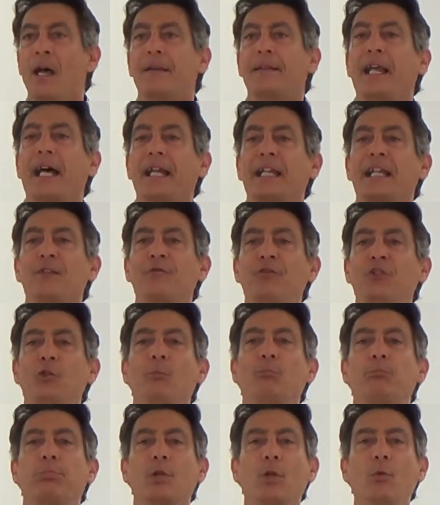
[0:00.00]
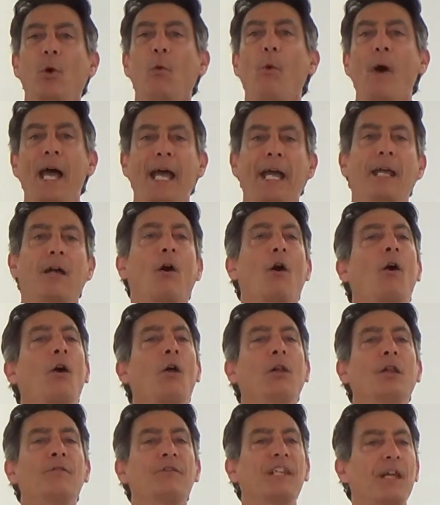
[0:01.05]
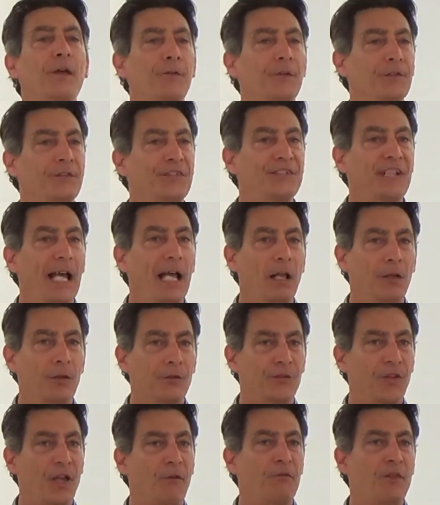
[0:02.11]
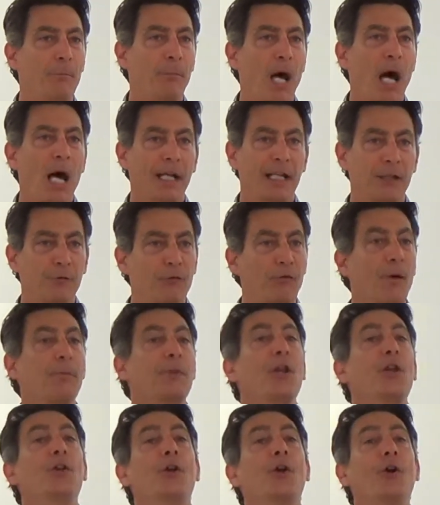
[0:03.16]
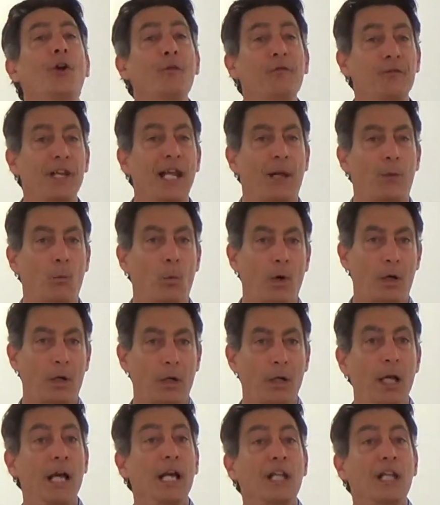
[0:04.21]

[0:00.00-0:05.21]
that if you blew away all of the other cells of the body from the nerve network,